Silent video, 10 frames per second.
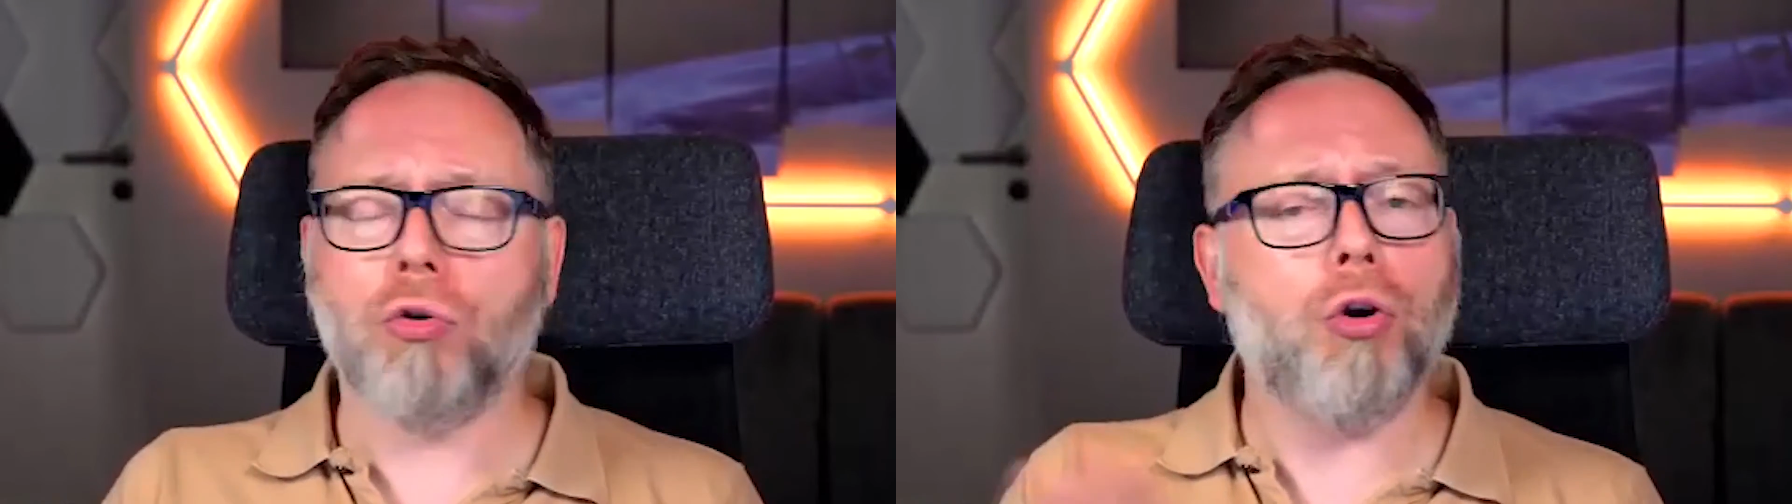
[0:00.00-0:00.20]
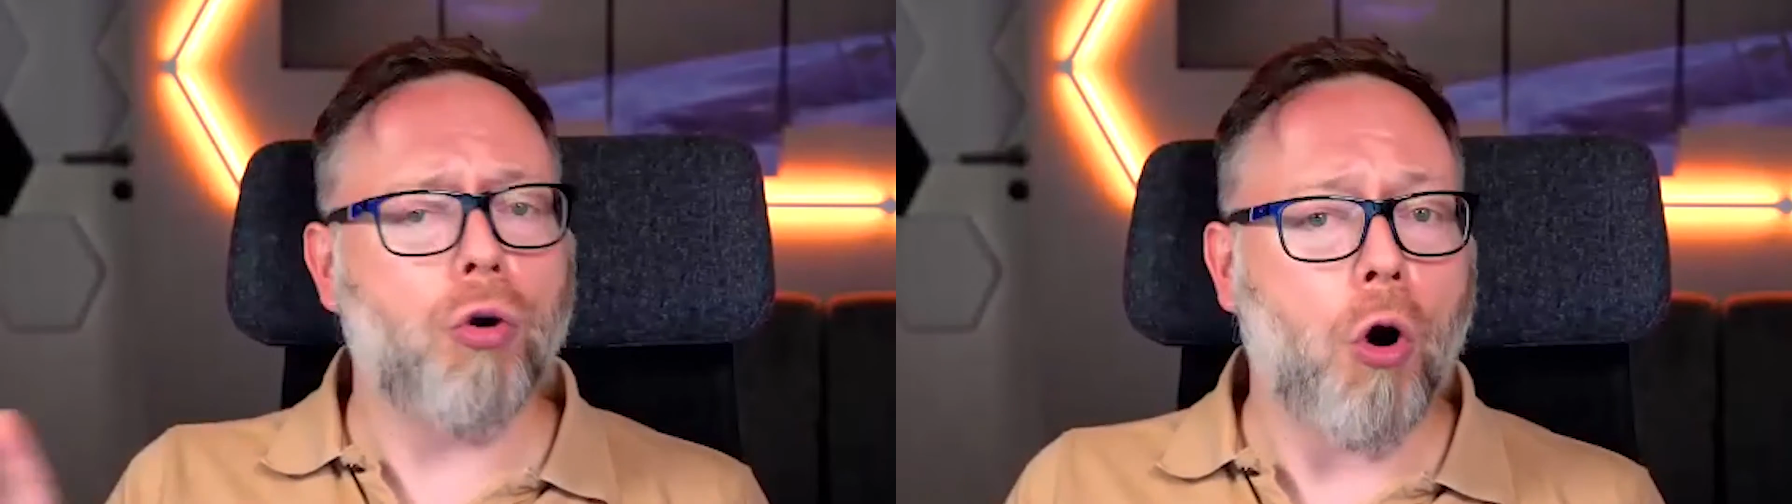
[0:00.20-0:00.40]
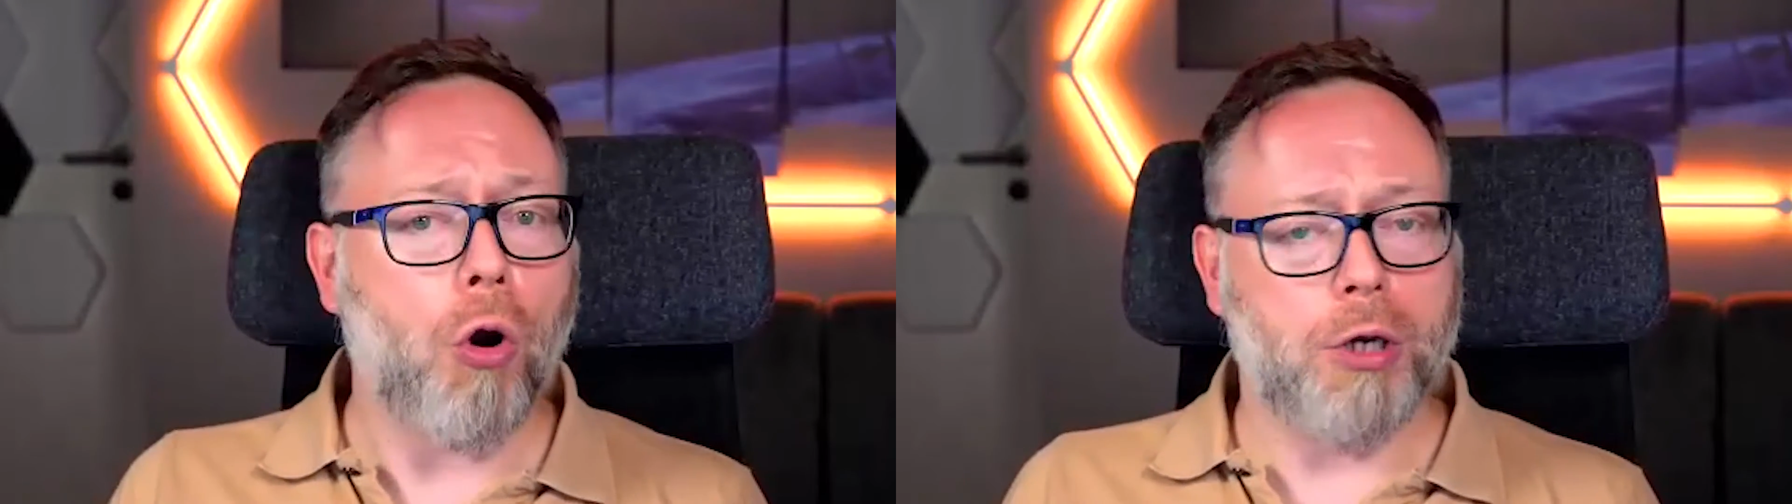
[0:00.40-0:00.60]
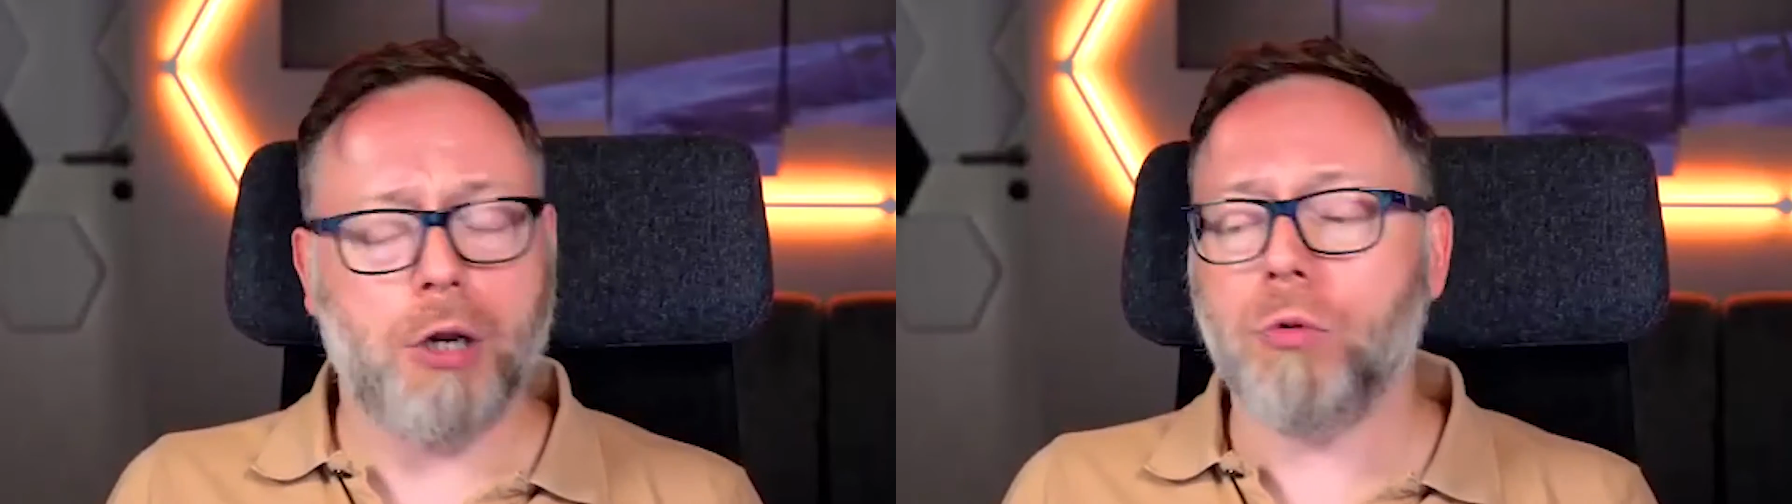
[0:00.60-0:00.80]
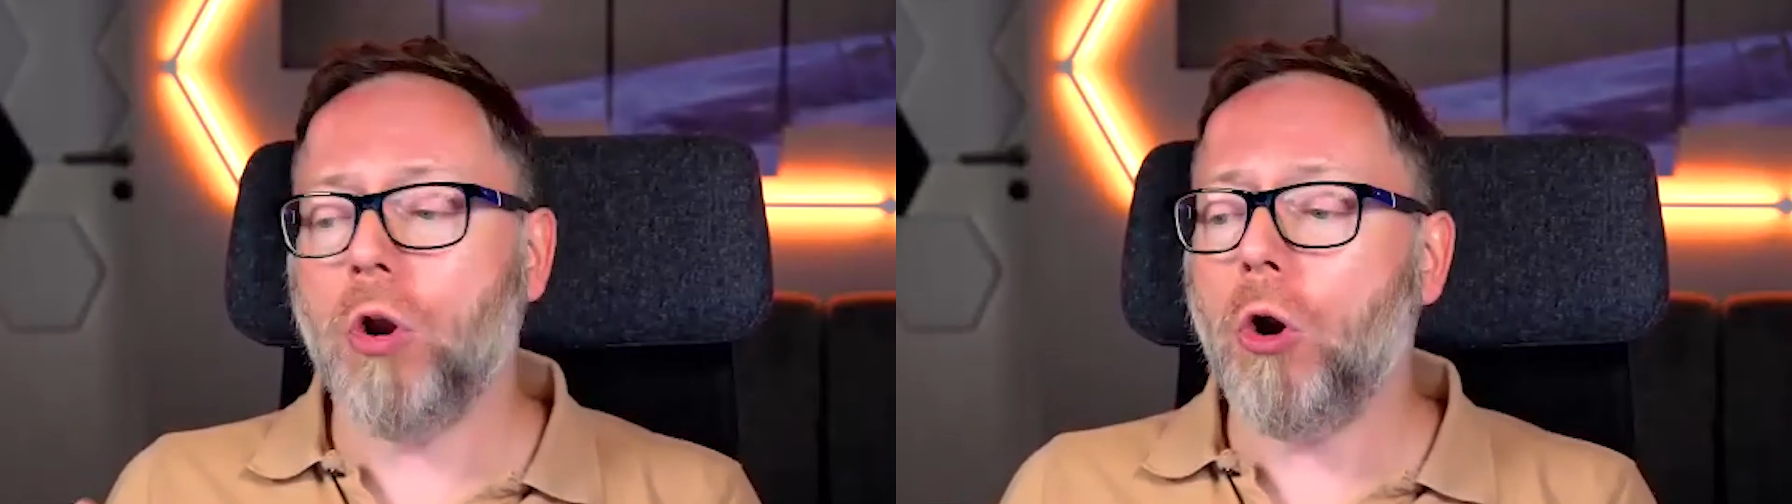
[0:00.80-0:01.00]
Not all.
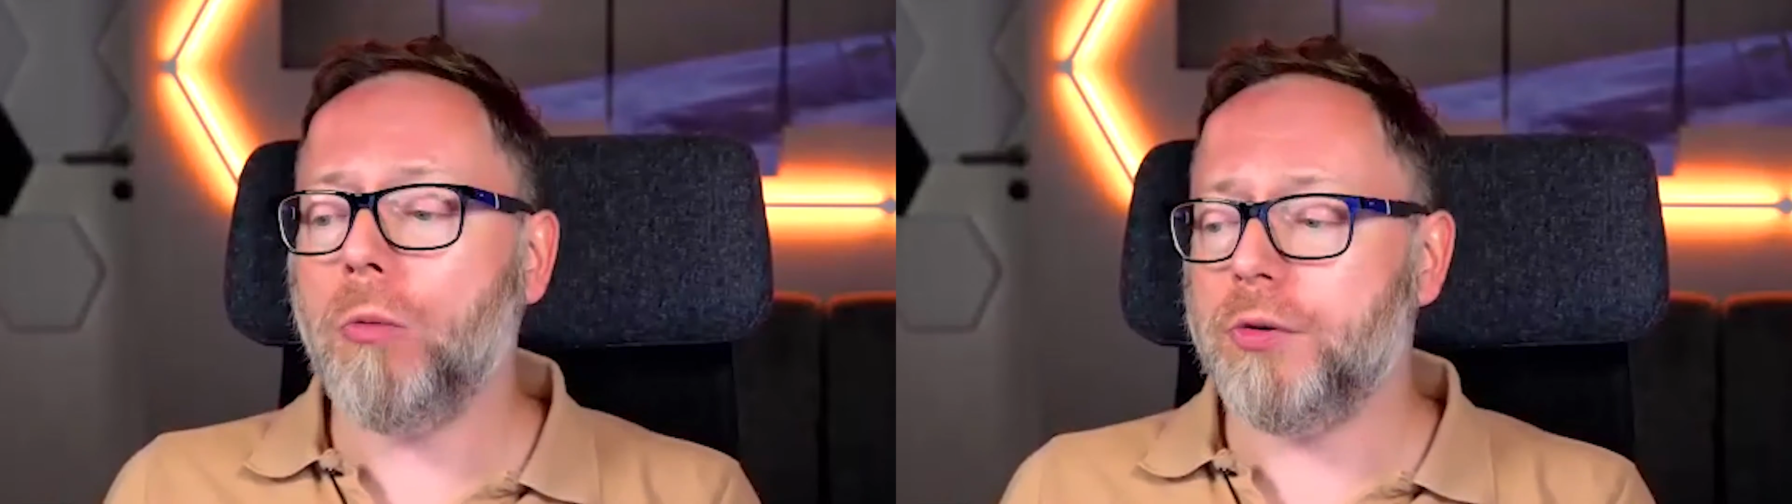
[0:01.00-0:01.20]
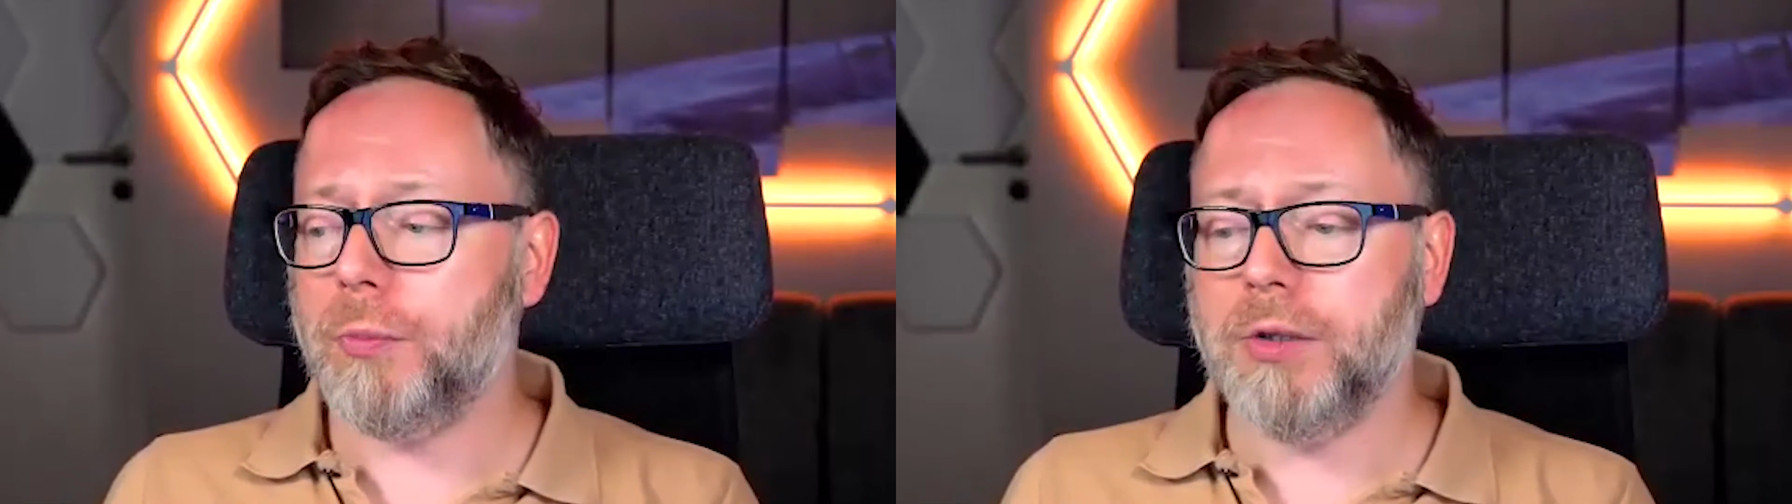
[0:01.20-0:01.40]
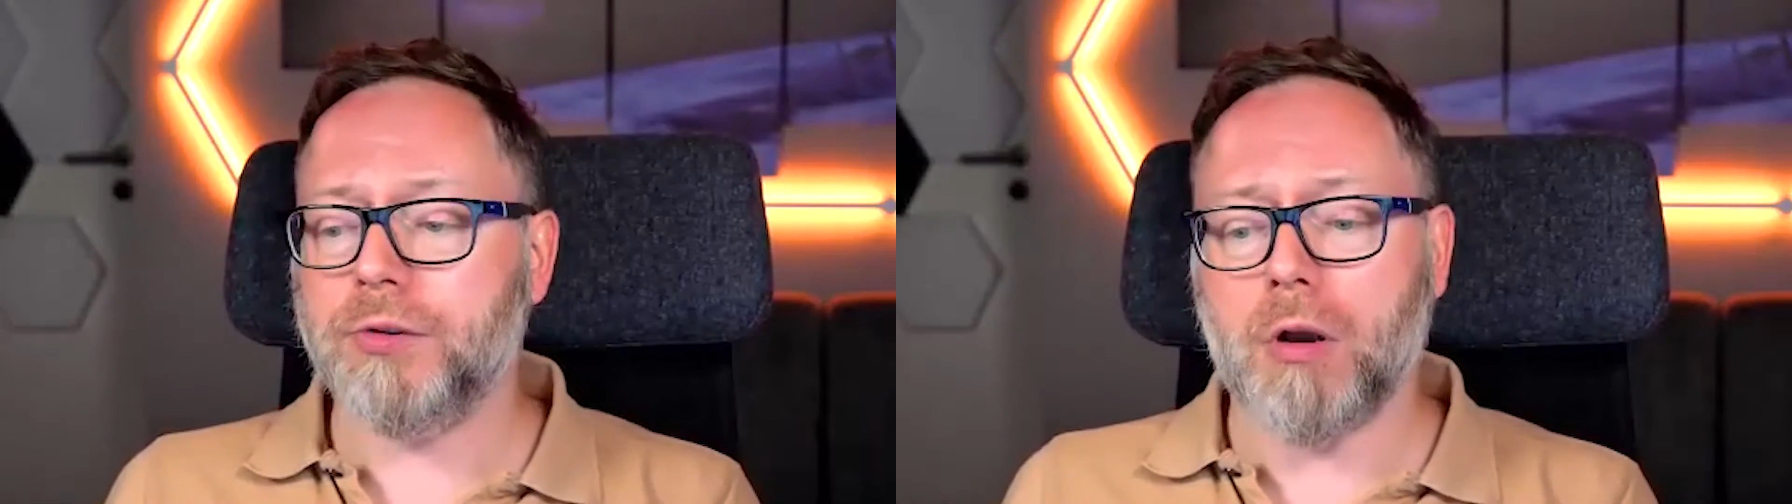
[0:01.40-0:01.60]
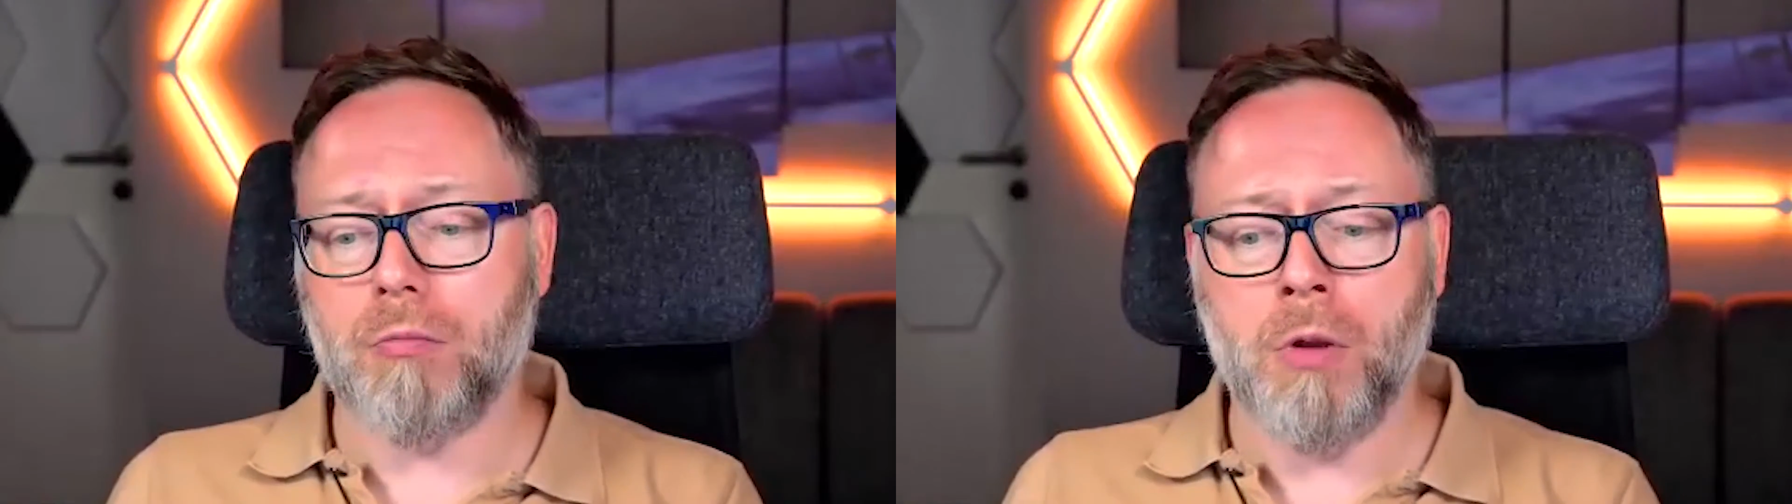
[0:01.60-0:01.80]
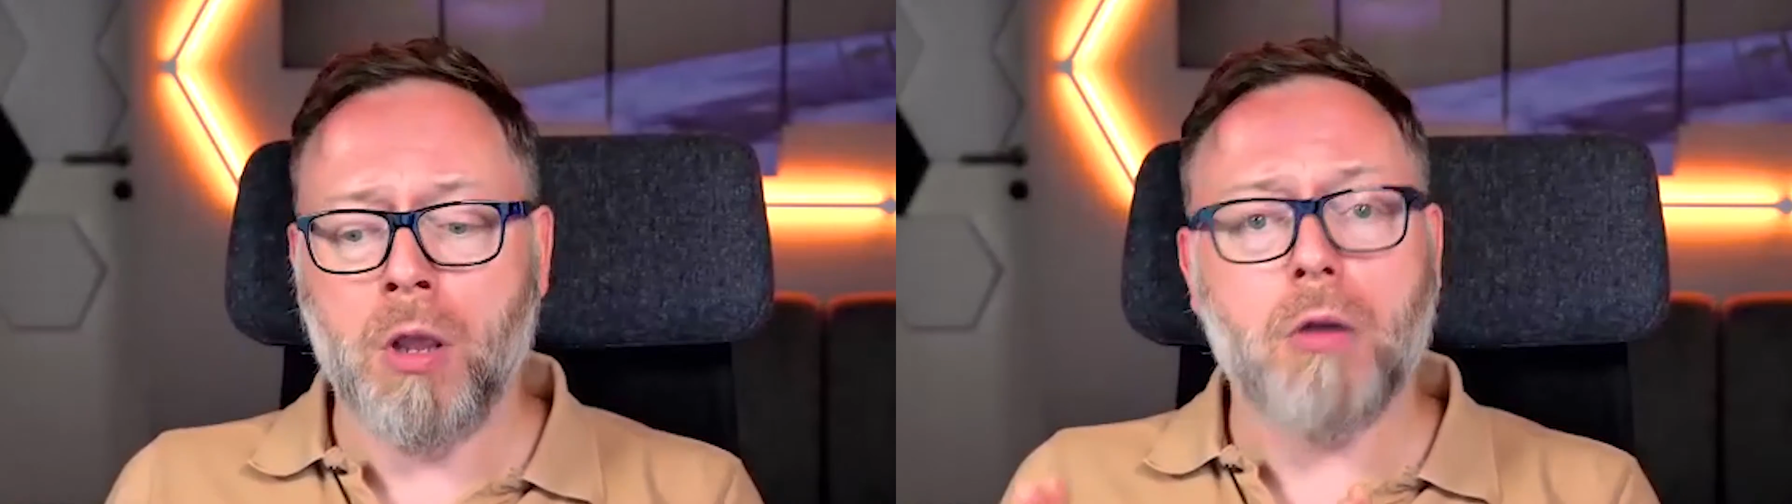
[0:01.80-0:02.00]
There will always be
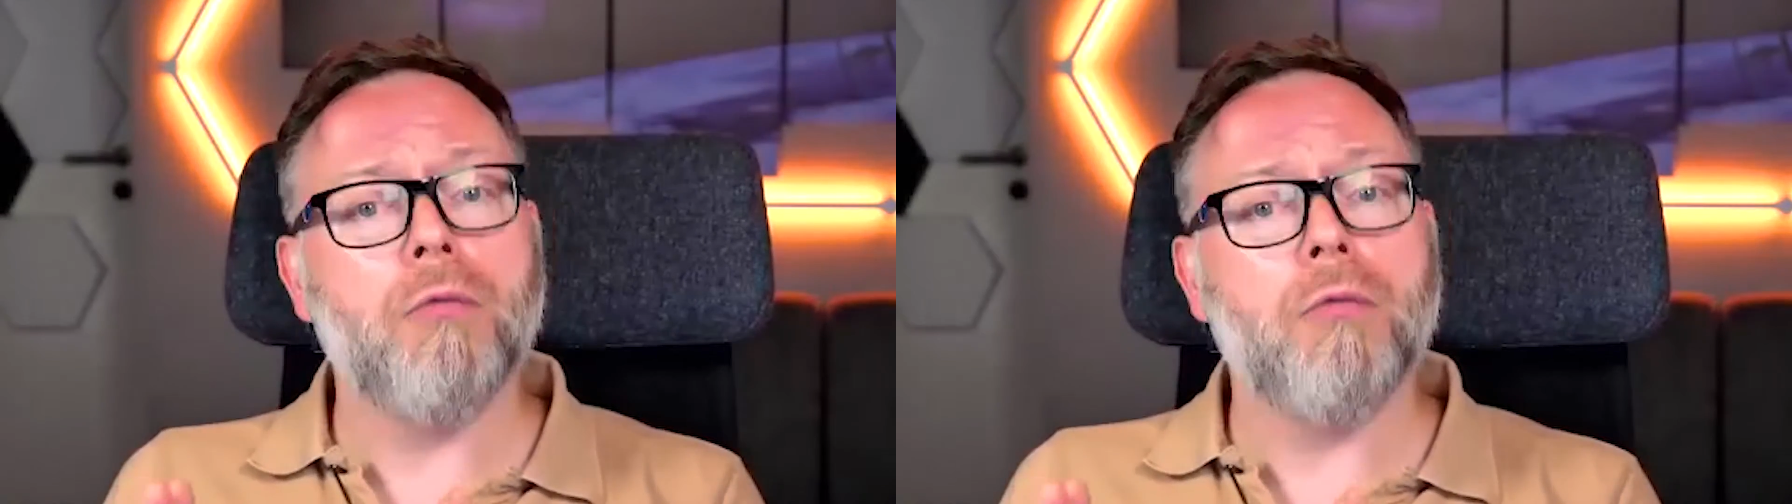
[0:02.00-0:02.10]
some